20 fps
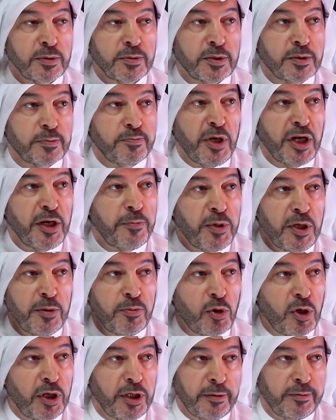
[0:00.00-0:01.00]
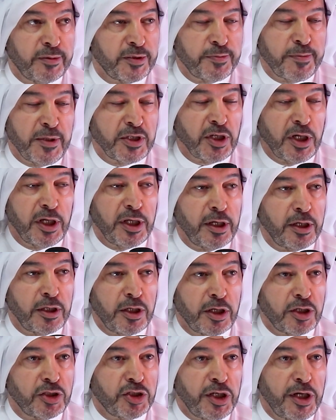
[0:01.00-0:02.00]
is many people, and especially
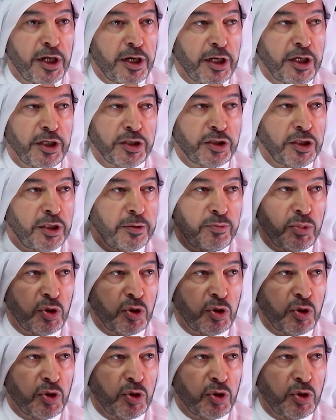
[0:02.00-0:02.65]
younger generation,